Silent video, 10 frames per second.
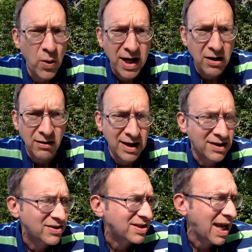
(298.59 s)
weaker
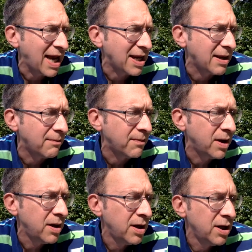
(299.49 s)
inside
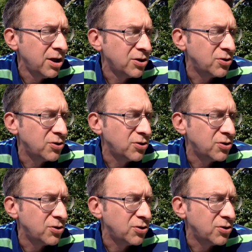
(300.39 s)
him.